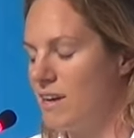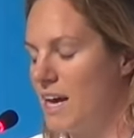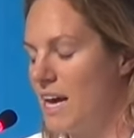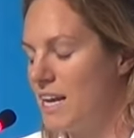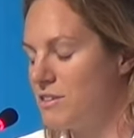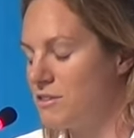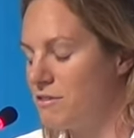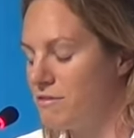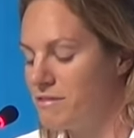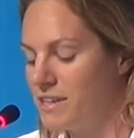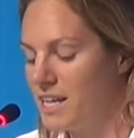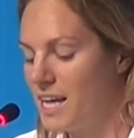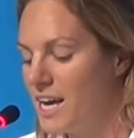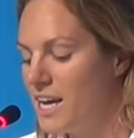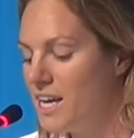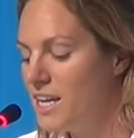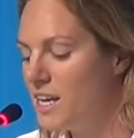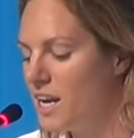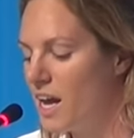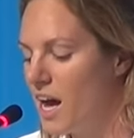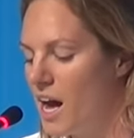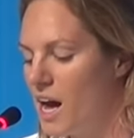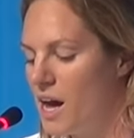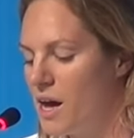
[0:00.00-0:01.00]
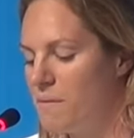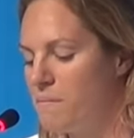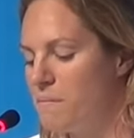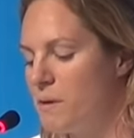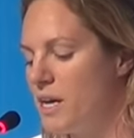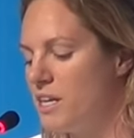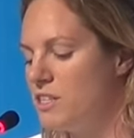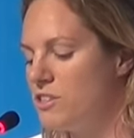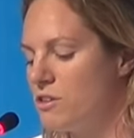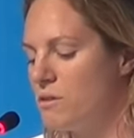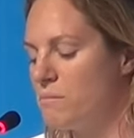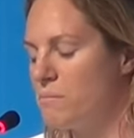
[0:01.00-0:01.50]
as of late.
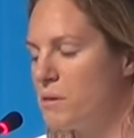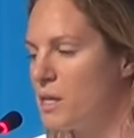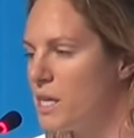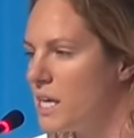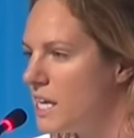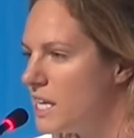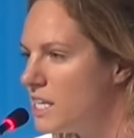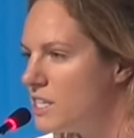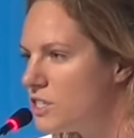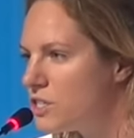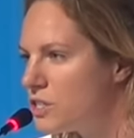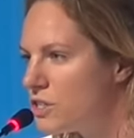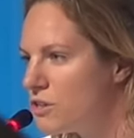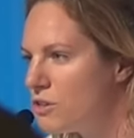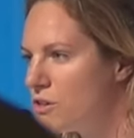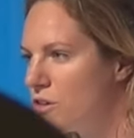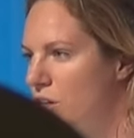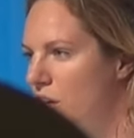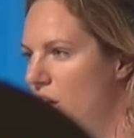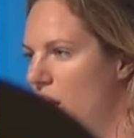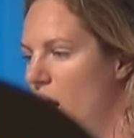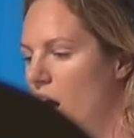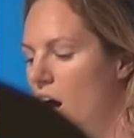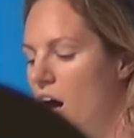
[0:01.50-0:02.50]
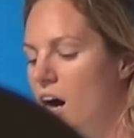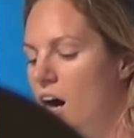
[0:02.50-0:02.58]
I don't plan to.